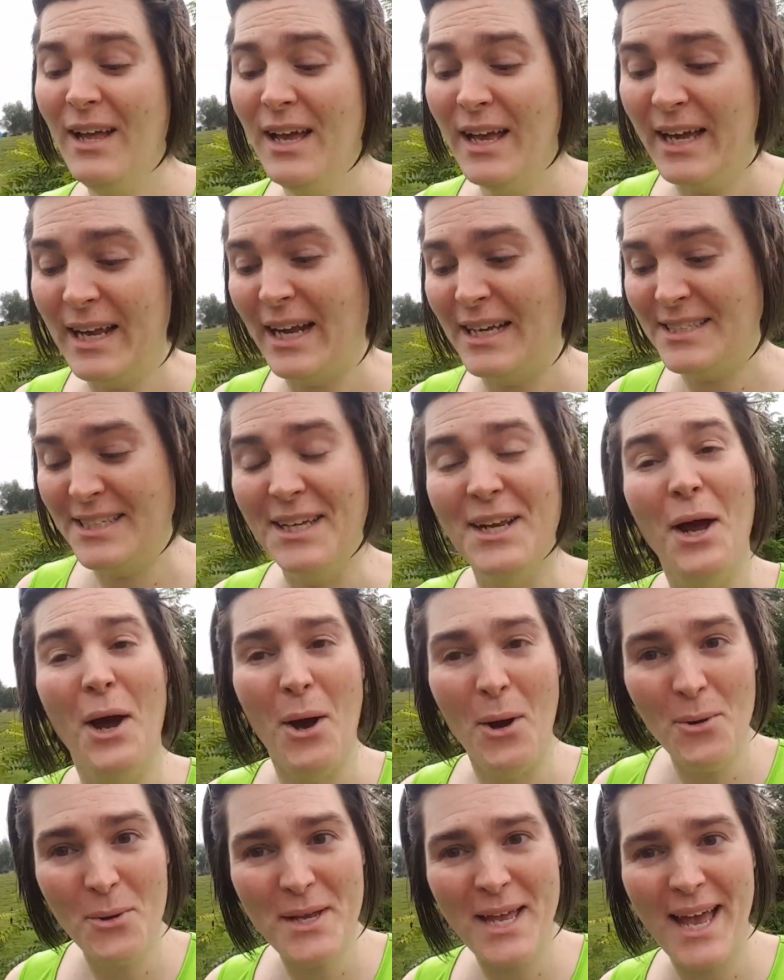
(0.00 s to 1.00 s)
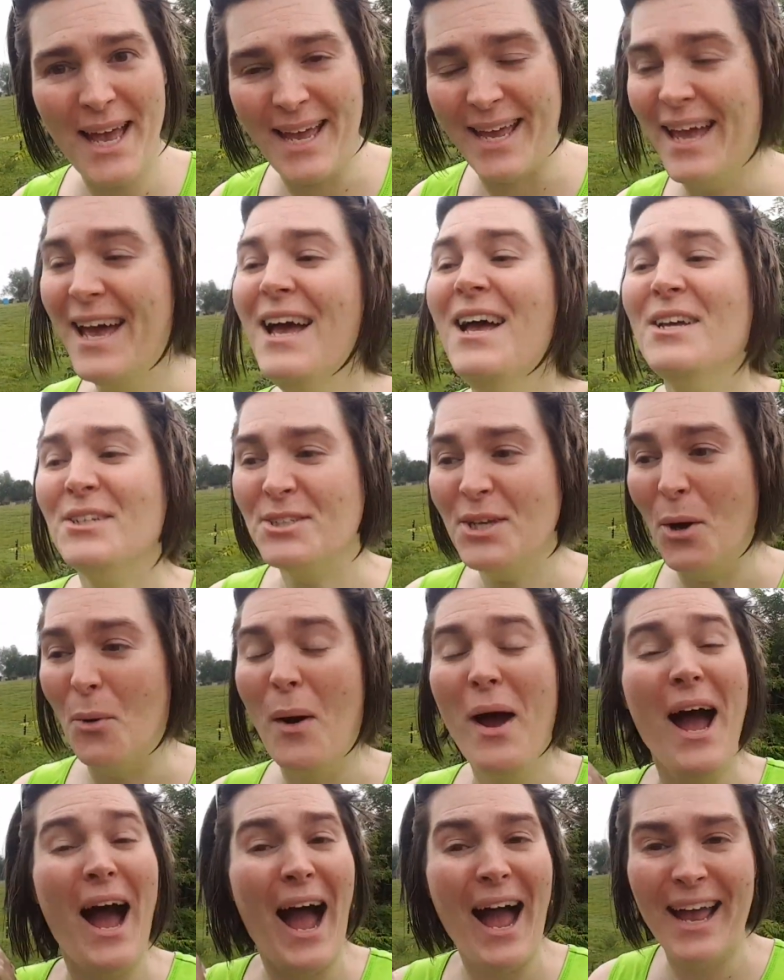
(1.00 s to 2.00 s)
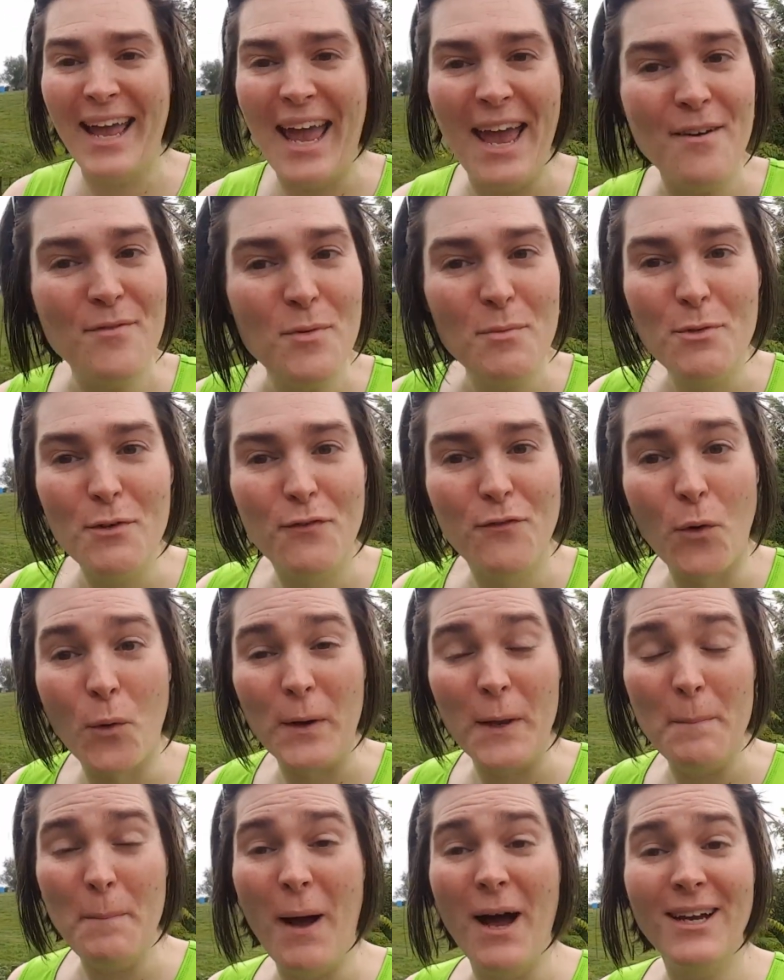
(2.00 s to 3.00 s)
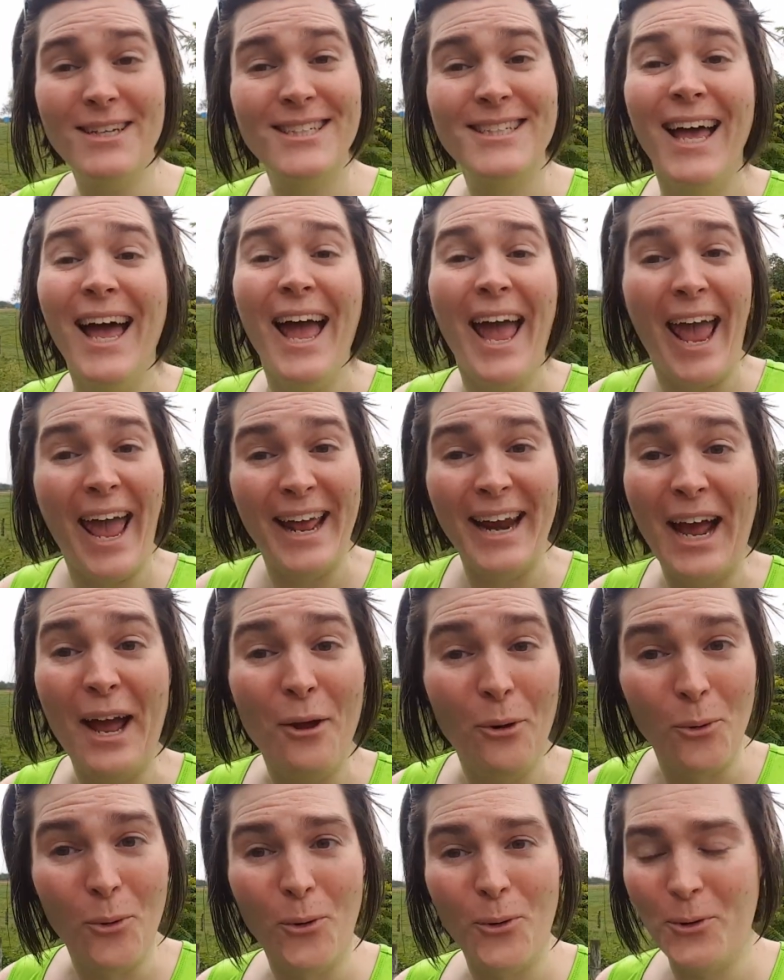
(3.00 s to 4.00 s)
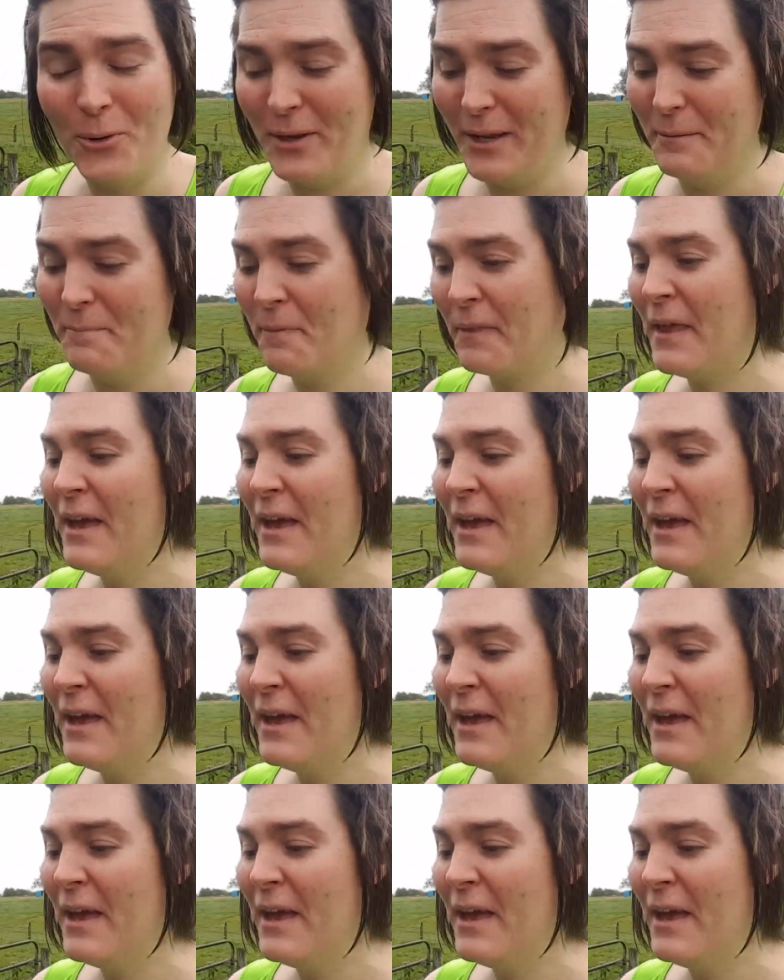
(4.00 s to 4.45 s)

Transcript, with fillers: And I said, okay. So I gave them the 40 bucks and I ordered it.